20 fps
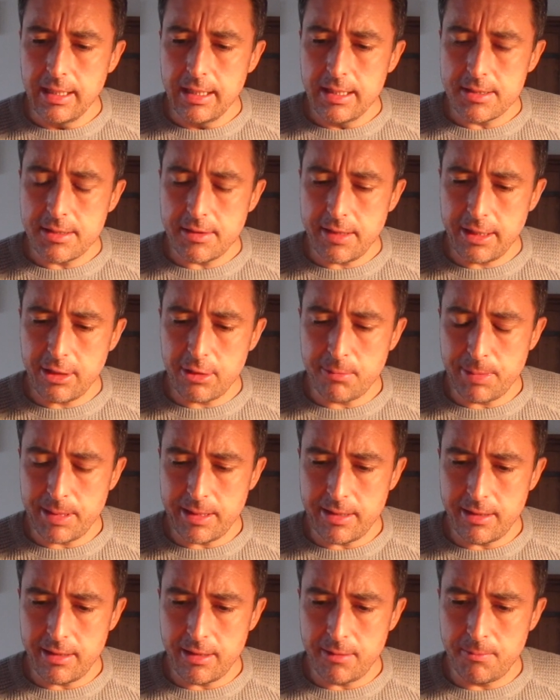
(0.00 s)
So they could
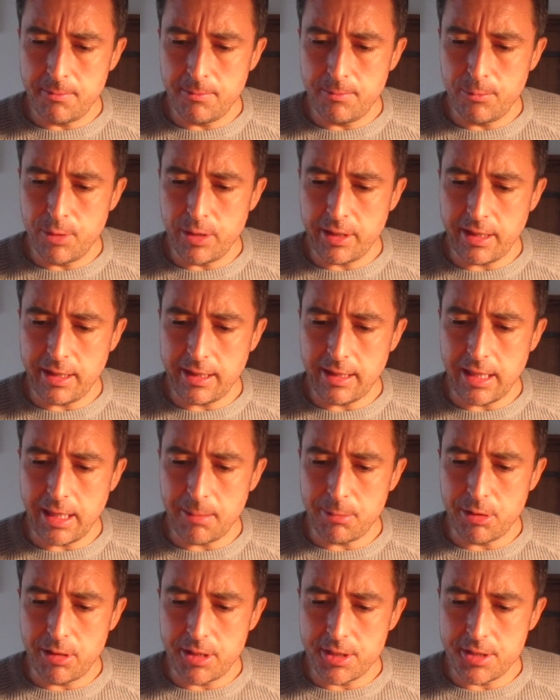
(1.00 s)
be working in
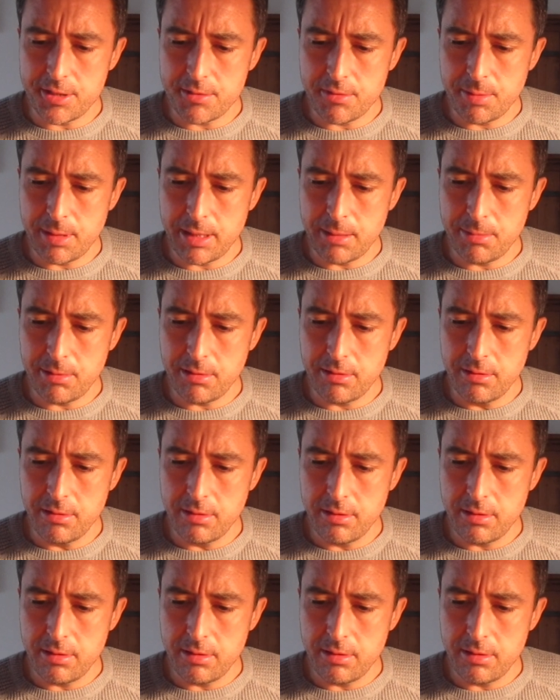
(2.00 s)
collaborations with people.